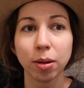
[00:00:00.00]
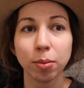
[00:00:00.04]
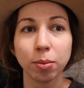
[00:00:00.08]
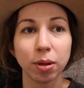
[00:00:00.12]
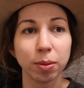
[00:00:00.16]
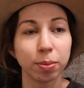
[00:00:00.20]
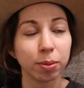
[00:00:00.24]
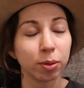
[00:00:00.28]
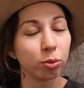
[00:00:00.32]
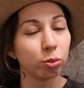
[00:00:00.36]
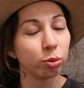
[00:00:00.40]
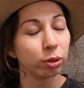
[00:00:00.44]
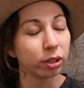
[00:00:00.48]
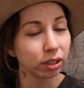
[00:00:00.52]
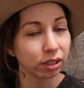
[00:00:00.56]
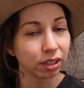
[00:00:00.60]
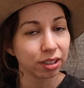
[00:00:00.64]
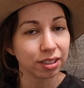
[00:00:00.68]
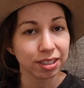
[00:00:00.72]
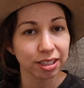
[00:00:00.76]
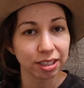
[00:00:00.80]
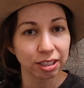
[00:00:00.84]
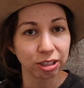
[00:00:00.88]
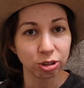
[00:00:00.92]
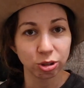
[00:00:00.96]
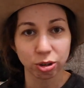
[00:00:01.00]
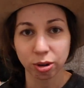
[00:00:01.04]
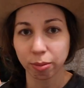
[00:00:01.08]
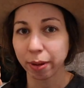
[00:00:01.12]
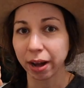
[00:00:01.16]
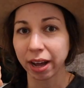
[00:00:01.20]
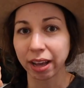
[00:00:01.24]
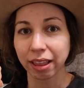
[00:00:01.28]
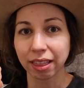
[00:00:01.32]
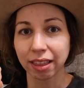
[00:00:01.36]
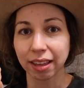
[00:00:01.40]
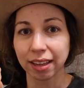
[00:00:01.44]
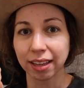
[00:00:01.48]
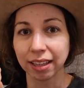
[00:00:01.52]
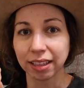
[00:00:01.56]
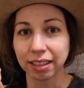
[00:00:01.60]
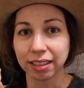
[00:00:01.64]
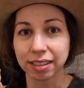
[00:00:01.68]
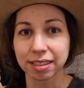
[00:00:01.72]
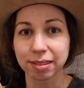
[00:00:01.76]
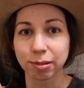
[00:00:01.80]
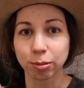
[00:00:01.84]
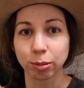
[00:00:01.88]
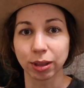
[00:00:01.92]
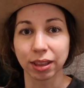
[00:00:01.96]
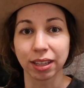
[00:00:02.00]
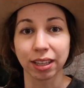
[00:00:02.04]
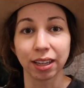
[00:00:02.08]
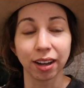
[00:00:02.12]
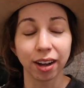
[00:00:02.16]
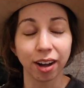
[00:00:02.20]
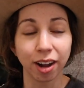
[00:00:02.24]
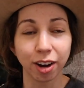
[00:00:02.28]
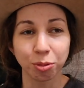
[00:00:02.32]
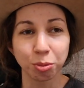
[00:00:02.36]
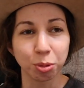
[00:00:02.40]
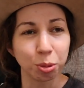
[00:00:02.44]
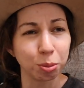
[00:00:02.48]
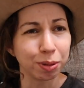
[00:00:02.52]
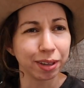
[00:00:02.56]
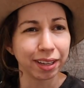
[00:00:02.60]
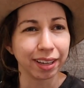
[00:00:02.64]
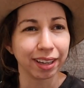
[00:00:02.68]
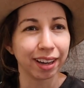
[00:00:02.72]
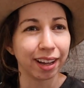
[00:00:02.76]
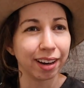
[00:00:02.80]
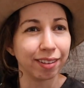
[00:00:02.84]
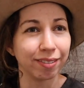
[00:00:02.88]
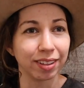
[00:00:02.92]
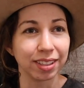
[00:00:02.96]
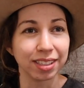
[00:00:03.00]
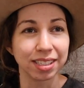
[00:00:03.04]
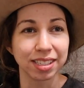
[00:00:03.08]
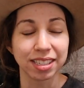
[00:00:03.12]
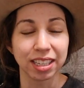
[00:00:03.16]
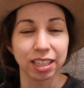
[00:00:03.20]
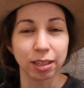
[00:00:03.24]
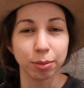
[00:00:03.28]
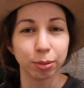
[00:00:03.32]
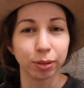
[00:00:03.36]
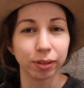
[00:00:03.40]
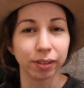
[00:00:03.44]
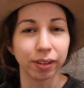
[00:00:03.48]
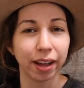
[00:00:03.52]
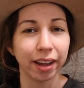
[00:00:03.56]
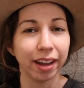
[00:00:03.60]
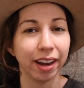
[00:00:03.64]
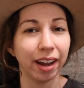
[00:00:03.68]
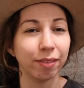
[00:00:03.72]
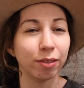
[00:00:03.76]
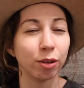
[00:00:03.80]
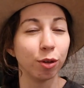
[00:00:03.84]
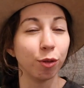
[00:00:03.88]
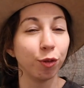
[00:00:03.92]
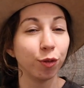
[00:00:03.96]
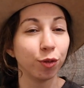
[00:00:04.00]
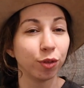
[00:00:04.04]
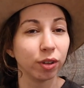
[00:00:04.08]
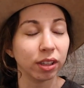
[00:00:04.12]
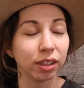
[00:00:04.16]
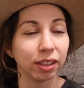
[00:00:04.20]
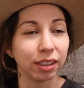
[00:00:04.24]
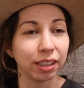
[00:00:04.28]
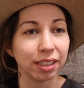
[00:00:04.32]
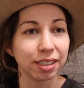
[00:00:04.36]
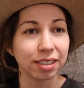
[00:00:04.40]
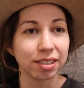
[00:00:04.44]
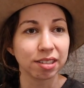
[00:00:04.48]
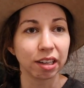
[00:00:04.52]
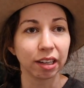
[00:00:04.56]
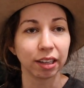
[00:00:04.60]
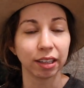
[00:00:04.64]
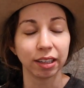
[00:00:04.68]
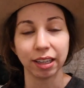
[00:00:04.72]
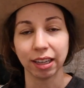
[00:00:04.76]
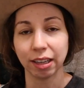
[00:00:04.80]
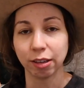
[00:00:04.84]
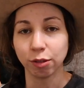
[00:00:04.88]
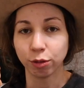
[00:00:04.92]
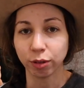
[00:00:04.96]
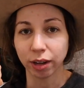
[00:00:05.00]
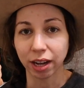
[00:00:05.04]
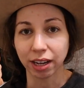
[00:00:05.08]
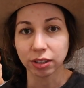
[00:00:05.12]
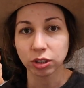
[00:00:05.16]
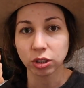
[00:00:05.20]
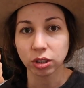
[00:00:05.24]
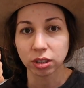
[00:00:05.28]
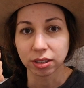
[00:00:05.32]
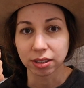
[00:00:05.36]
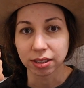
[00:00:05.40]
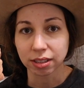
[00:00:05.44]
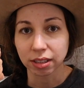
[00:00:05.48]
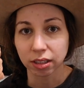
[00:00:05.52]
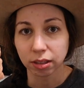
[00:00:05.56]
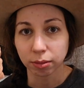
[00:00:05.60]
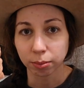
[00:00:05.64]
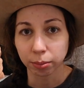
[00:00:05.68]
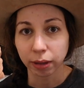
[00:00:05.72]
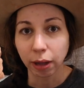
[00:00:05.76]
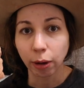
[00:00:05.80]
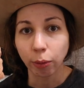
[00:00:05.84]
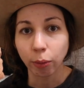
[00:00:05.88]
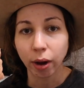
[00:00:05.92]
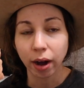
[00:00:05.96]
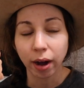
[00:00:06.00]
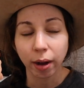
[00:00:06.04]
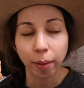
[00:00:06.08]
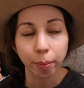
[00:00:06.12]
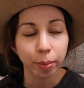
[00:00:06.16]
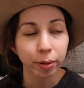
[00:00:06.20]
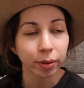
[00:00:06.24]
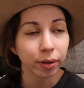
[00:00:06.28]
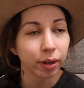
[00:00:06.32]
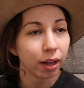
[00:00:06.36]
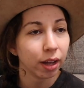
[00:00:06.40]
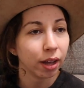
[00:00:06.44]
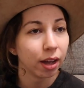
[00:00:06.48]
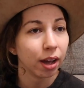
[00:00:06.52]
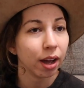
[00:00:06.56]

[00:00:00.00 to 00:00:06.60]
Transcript: People will continue to buy things. With the economy being kind of unstable, I have a feeling secondhand fashion is gonna blow up.